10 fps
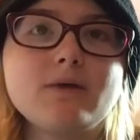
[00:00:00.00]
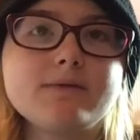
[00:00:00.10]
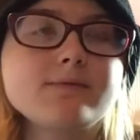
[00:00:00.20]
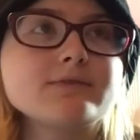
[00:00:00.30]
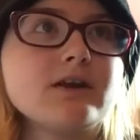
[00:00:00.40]
My
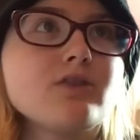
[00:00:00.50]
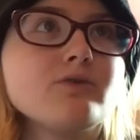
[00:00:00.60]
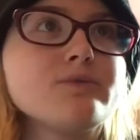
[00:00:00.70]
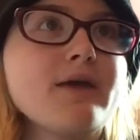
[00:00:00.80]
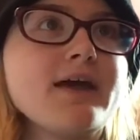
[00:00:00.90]
mom's in
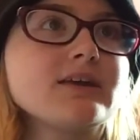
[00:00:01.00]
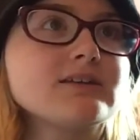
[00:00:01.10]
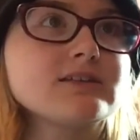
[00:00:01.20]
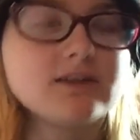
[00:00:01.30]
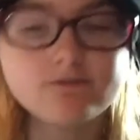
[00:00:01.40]
another room
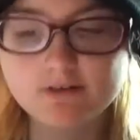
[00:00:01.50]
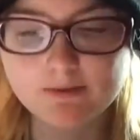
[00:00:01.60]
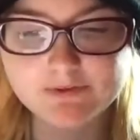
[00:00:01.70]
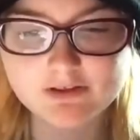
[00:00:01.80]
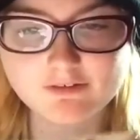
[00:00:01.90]
hanging stuff
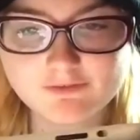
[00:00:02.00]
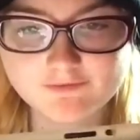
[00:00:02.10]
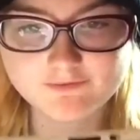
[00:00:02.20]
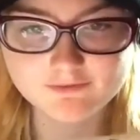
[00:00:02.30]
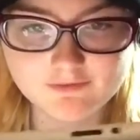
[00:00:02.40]
up, so
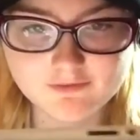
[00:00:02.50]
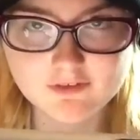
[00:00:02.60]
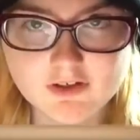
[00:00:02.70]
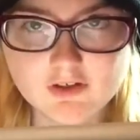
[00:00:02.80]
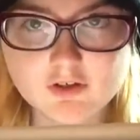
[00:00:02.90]

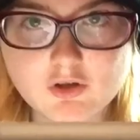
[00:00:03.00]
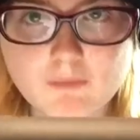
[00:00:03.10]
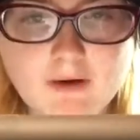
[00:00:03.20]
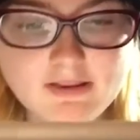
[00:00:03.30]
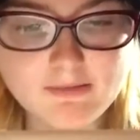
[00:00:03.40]

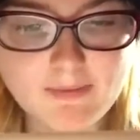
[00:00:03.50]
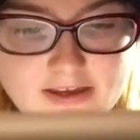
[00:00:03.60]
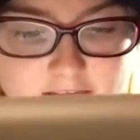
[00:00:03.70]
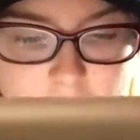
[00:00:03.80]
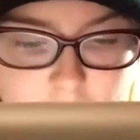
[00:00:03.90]
don't mind the
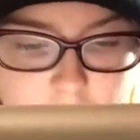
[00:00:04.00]
banging.